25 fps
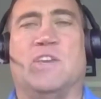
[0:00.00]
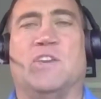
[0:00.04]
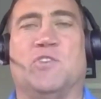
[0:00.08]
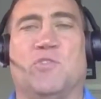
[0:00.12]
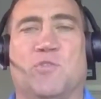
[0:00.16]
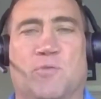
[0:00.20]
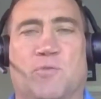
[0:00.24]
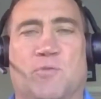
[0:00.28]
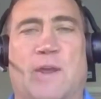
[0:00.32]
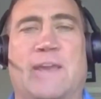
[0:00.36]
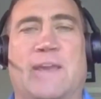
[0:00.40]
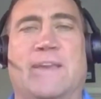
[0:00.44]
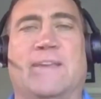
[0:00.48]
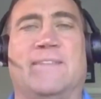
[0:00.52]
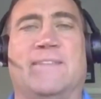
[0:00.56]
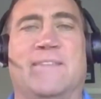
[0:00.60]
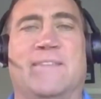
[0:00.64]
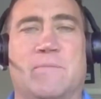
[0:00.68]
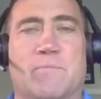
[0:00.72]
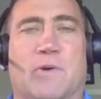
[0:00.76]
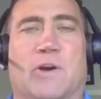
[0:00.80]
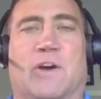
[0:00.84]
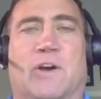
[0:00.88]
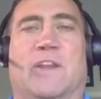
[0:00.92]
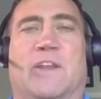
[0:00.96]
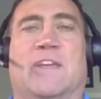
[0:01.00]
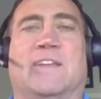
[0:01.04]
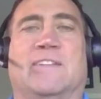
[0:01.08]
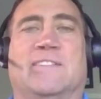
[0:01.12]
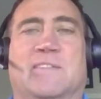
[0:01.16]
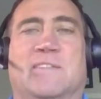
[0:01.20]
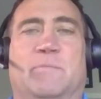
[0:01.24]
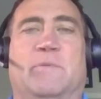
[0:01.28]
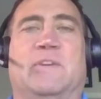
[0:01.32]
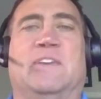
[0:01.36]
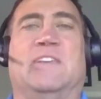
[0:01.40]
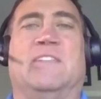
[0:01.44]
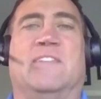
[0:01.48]
crazy money
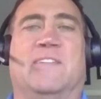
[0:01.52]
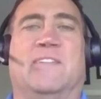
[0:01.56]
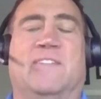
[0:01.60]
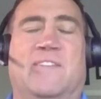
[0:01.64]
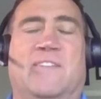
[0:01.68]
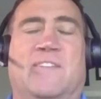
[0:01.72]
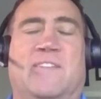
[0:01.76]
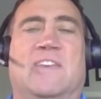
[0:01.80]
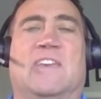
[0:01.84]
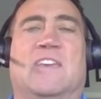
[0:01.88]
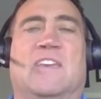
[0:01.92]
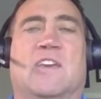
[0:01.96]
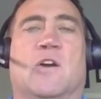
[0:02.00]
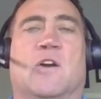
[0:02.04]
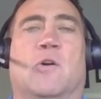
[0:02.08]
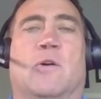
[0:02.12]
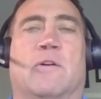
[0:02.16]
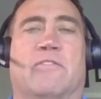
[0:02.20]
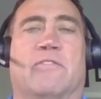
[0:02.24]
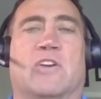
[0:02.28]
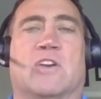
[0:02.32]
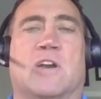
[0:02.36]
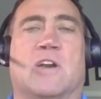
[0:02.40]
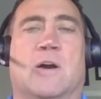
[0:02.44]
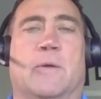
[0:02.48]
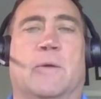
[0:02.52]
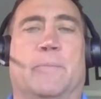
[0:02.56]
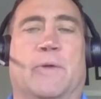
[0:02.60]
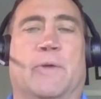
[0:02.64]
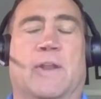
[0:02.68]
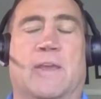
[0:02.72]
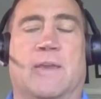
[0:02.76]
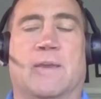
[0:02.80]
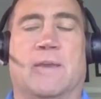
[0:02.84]
to be the CEO of a company.